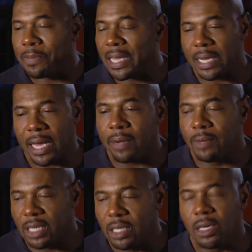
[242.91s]
That guy
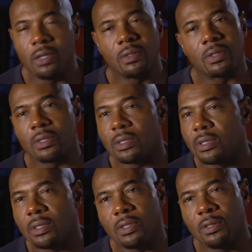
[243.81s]
really goes
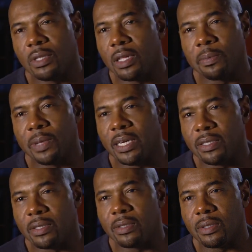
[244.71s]
to another
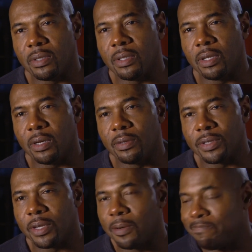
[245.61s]
place, you know,
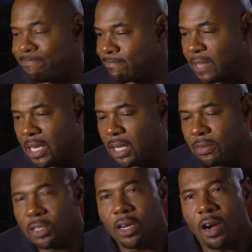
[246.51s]
so he
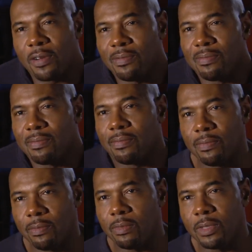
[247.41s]
gives his heart,
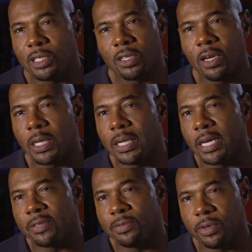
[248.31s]
which is all you can
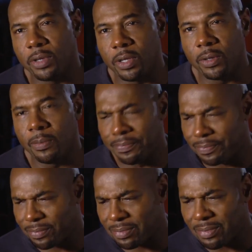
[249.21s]
ask for, you know.
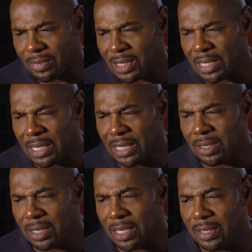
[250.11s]
And
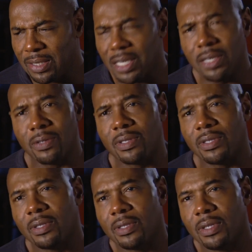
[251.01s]
he's, and he's skilled.
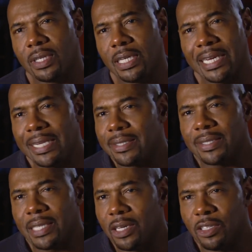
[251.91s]
He has the
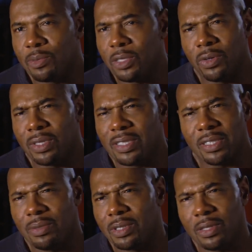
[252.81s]
skill. He's been doing it
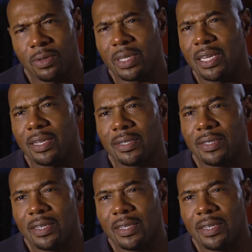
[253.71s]
since he was a little kid.